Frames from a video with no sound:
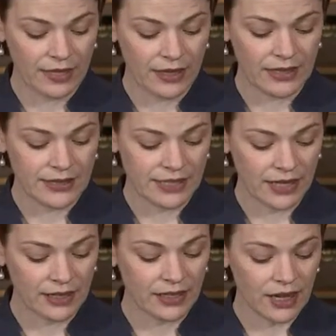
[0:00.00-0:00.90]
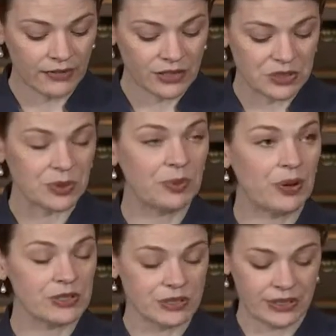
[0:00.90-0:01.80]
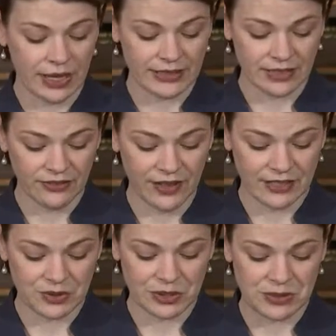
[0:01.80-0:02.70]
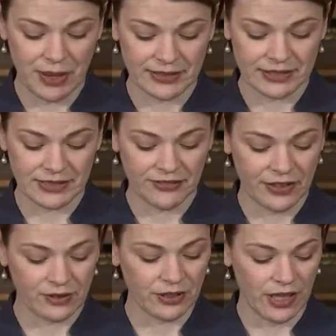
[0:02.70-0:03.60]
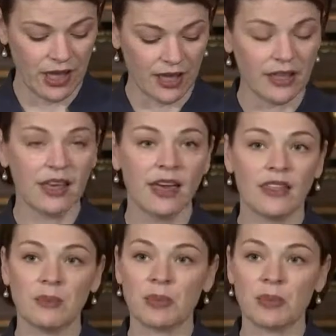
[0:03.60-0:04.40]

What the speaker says: Instead, the governor's proposal identifies a response to the federal law that